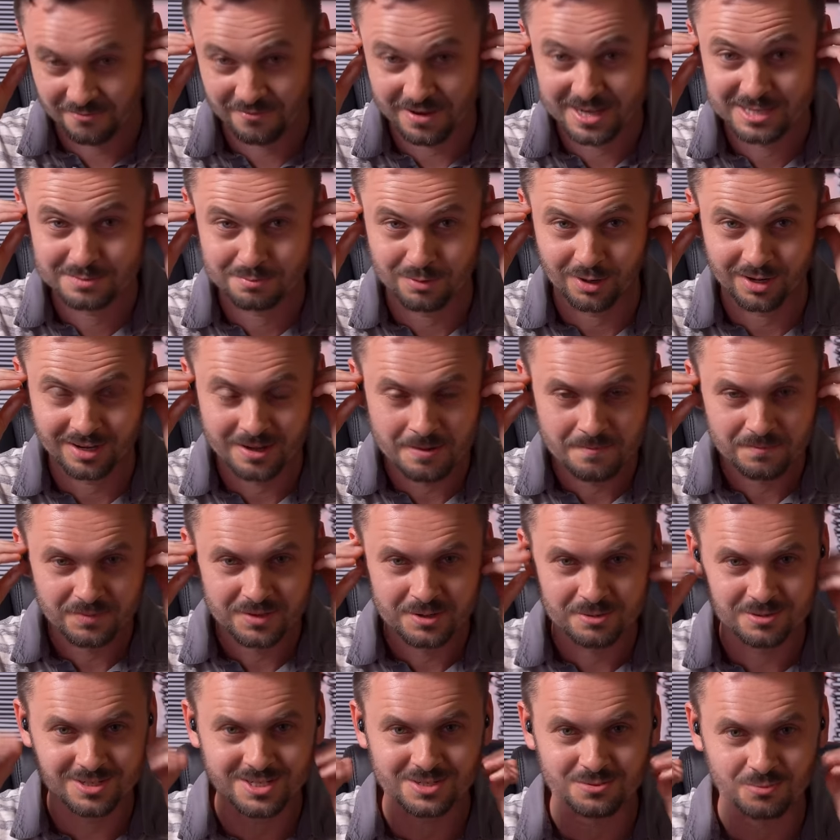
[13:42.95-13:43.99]
on Facebook,
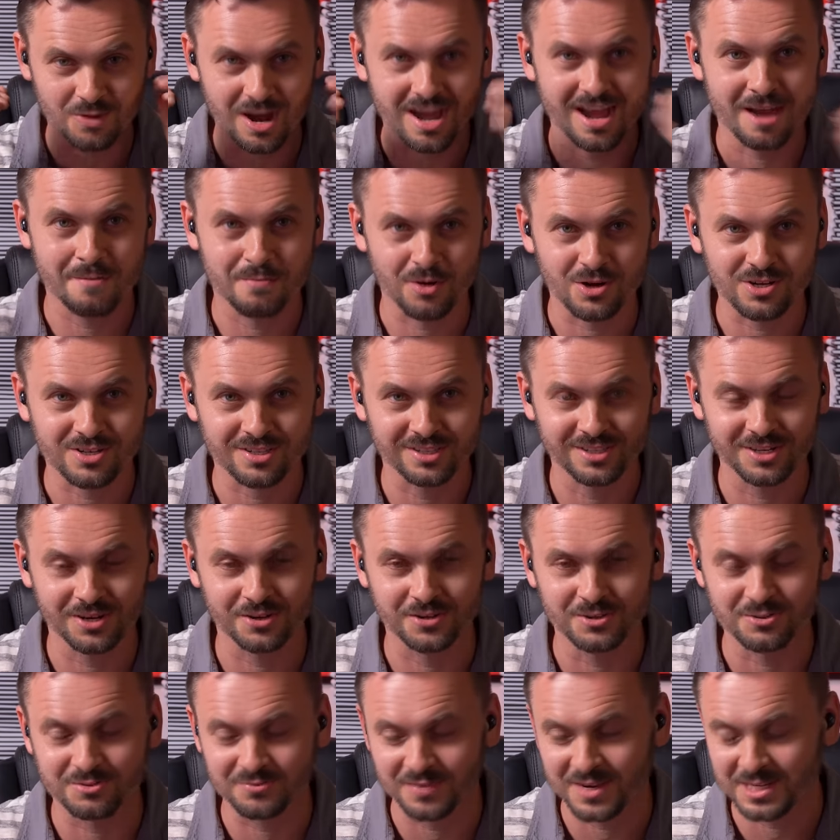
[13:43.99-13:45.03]
which is why I personally
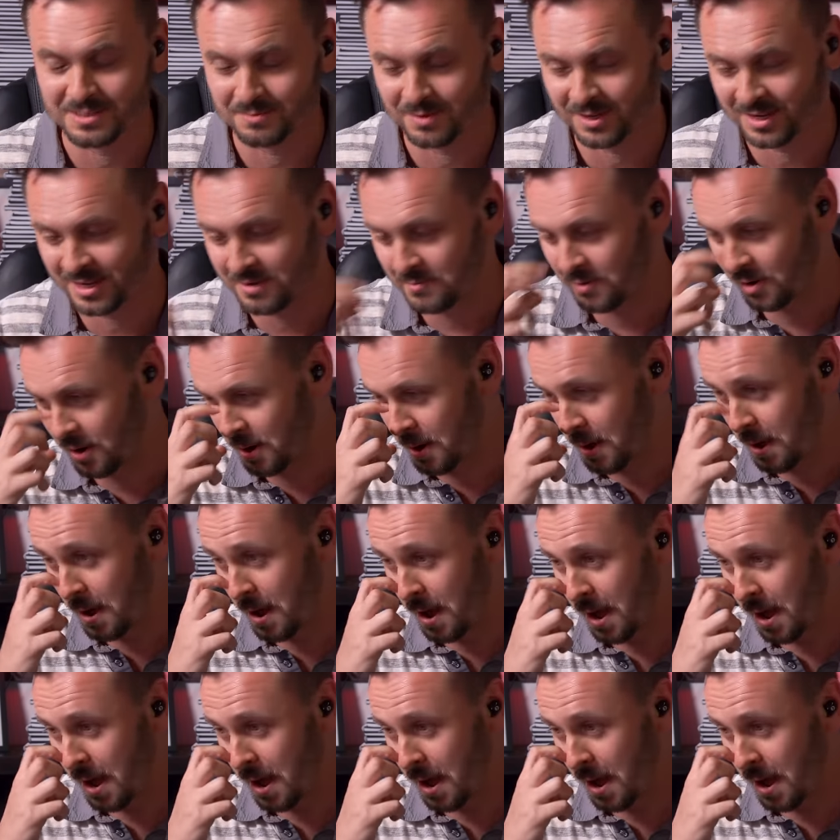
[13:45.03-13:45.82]
don't use Facebook anymore.